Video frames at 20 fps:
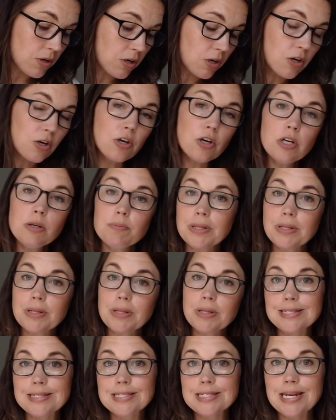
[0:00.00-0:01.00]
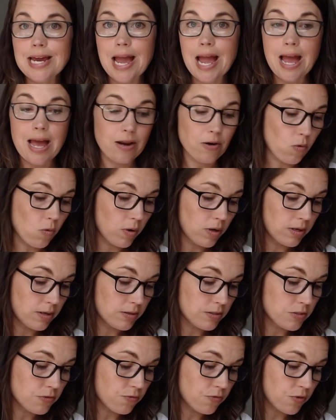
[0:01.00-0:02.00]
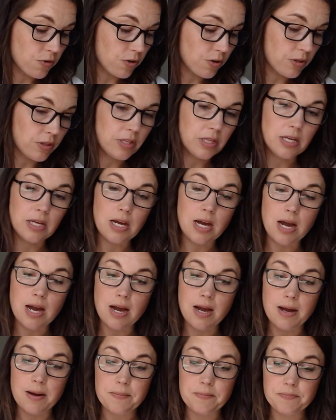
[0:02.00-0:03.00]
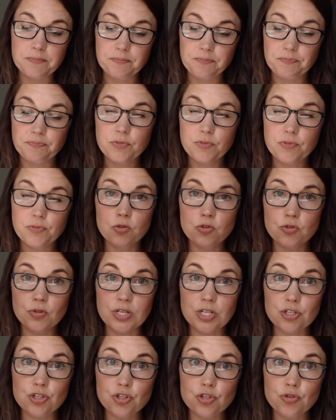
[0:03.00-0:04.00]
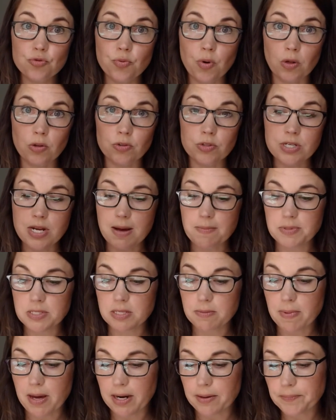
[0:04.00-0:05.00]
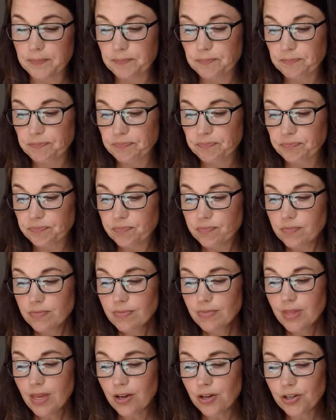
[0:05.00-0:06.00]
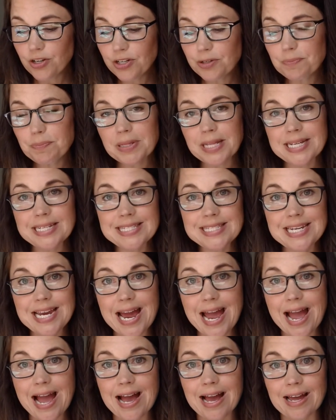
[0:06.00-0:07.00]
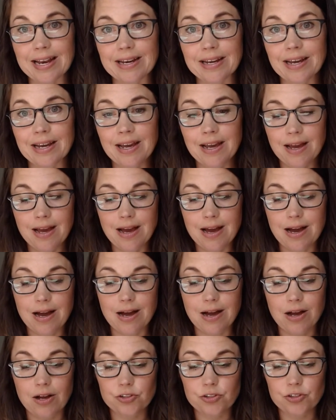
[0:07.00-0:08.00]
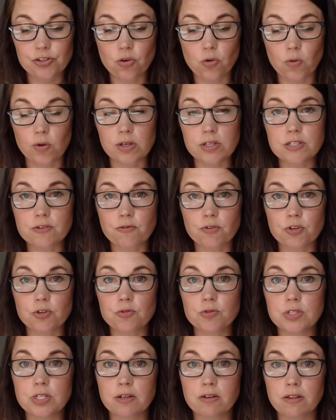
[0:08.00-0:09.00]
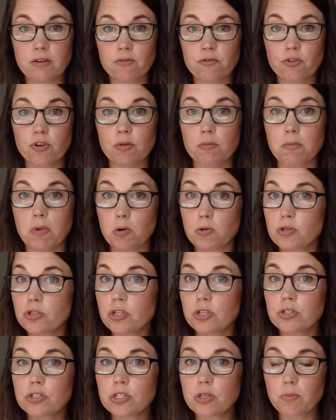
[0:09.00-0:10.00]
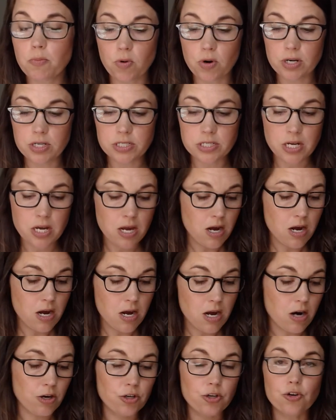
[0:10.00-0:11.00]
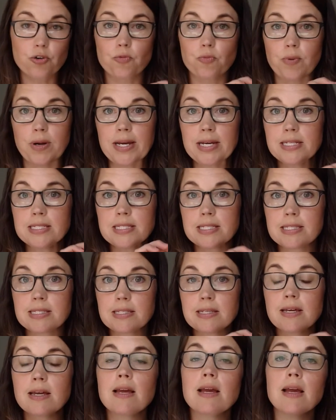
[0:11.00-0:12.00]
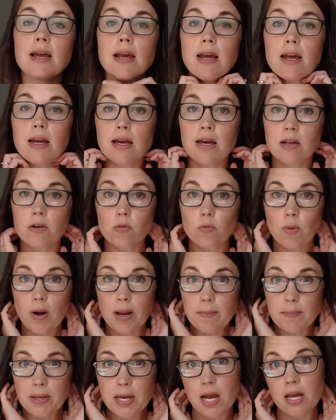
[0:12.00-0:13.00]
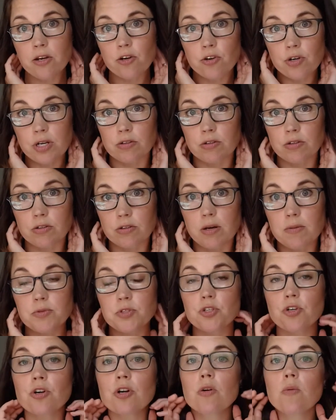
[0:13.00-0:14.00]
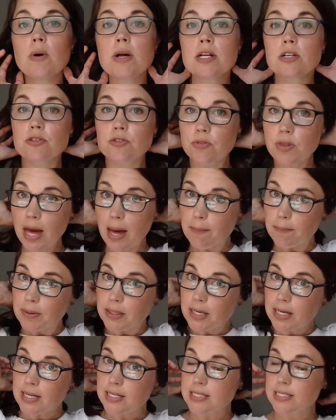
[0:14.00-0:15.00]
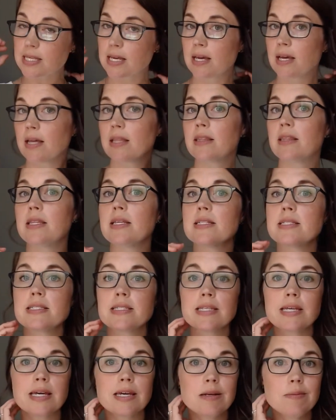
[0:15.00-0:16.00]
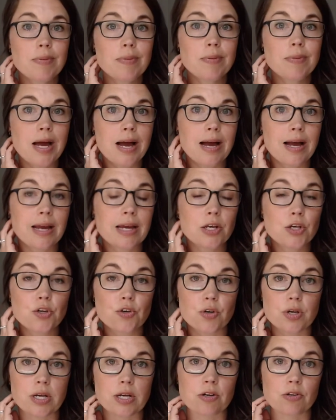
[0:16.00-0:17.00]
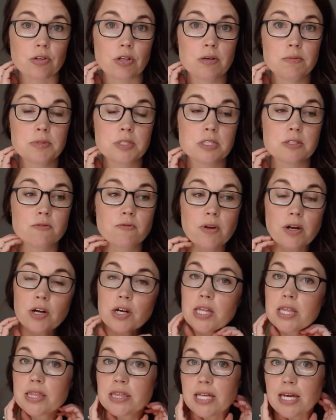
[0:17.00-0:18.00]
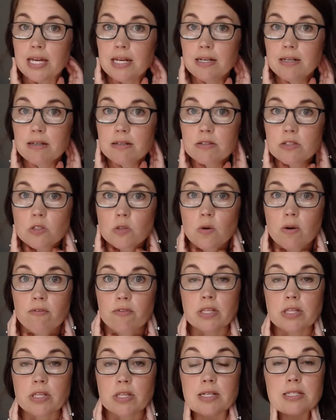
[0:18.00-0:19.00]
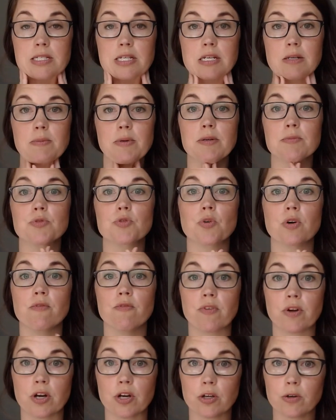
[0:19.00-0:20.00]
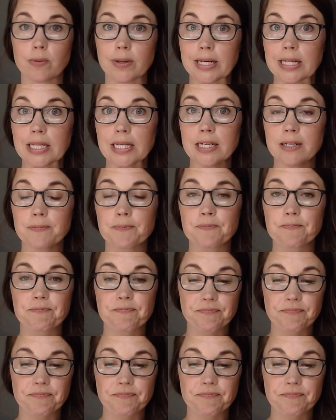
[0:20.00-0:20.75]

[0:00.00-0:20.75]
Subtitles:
a good place to add oils for the, you also get 2 roller tops in the bottom. A good place to add your oils if you're using them for emotional support are your wrists and right behind your earlobes. You're going to want to do that because the skin behind your earlobes is very thin, so everything's going to be absorbed very quickly.